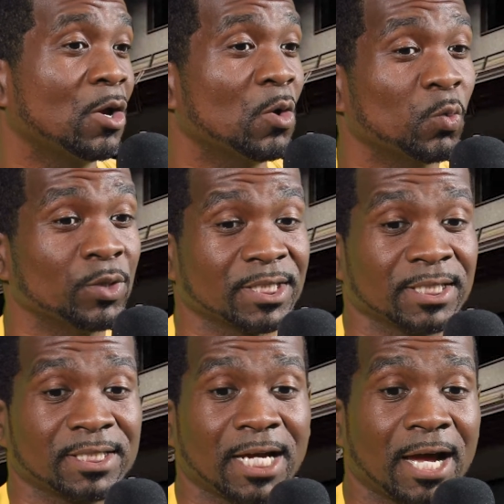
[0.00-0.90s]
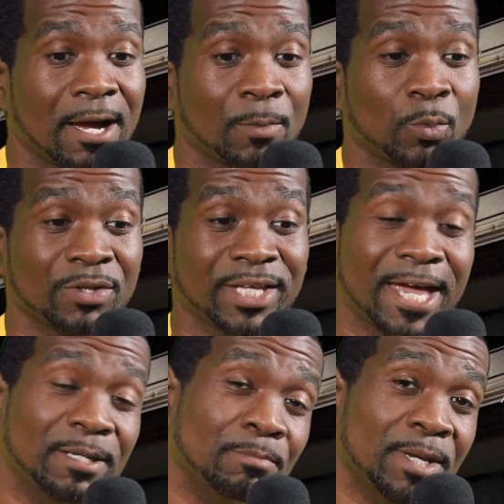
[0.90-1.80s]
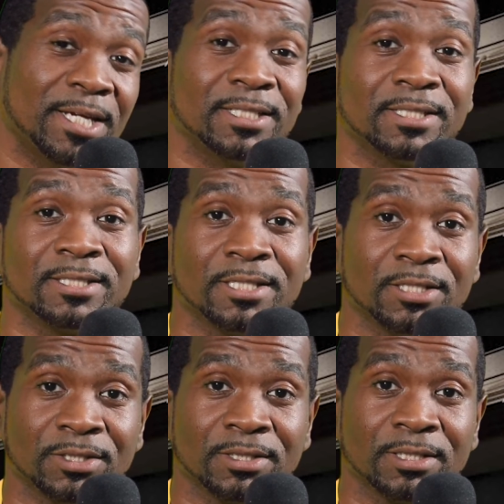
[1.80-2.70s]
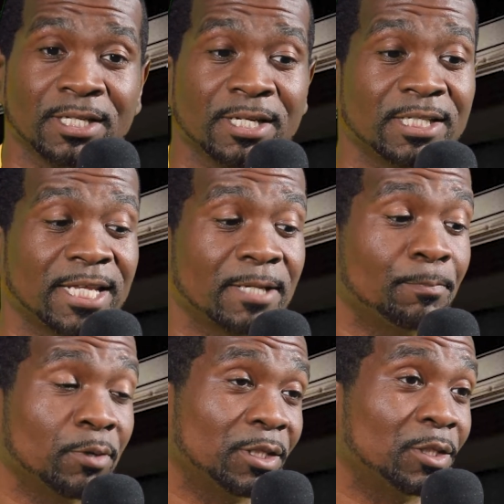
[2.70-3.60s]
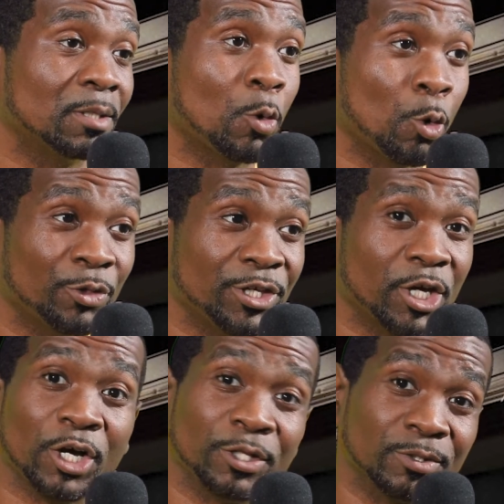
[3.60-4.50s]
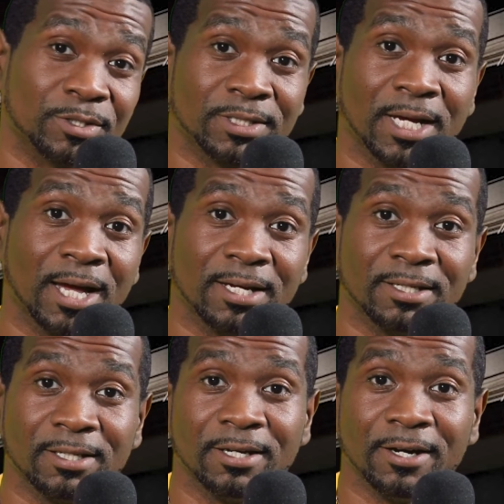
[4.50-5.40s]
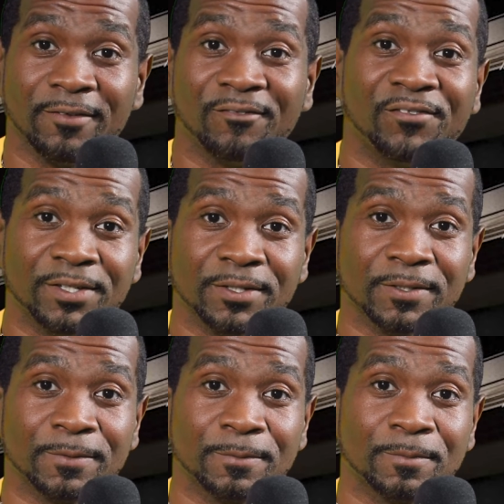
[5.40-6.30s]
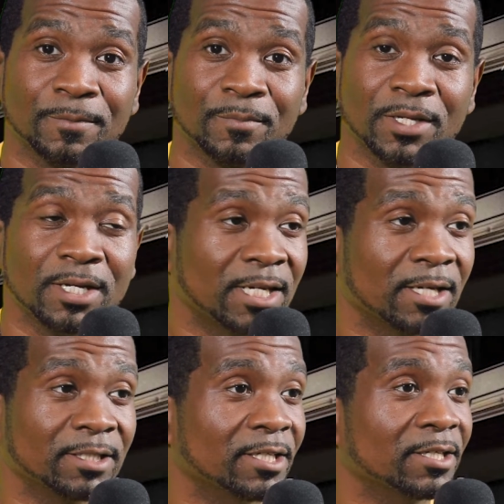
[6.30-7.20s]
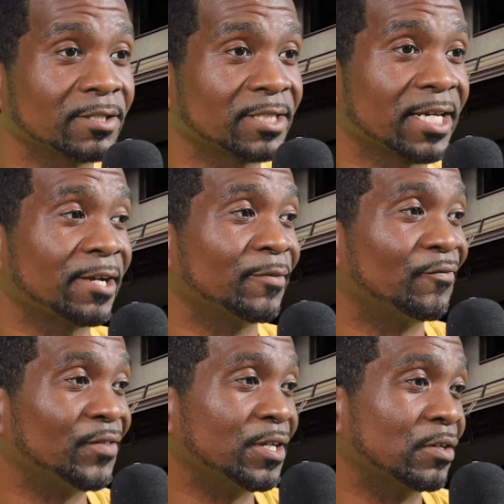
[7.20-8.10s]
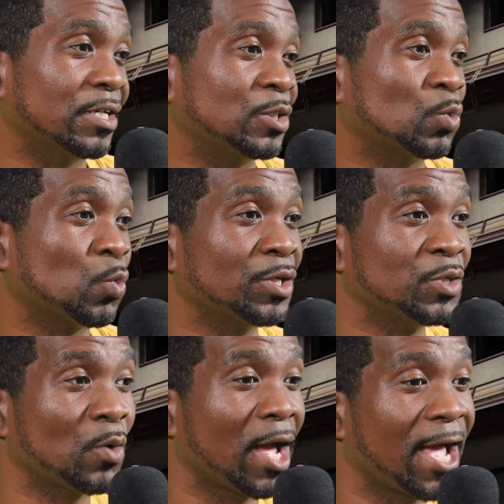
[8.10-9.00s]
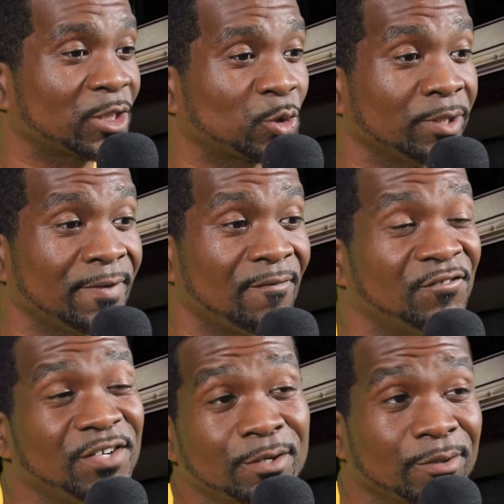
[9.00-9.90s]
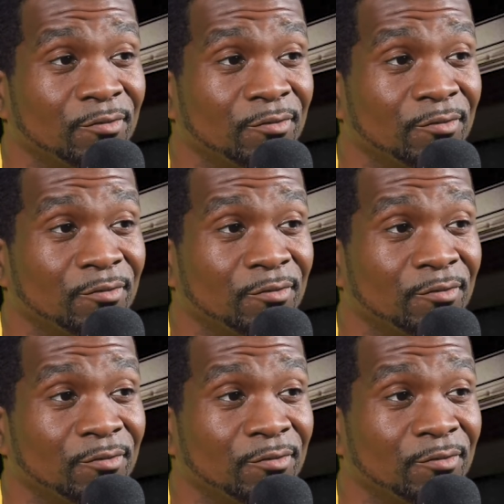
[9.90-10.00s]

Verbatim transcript: was a time where they had made a decision that put them on the other side of fear. Now, the other side of fear is when you actually feel the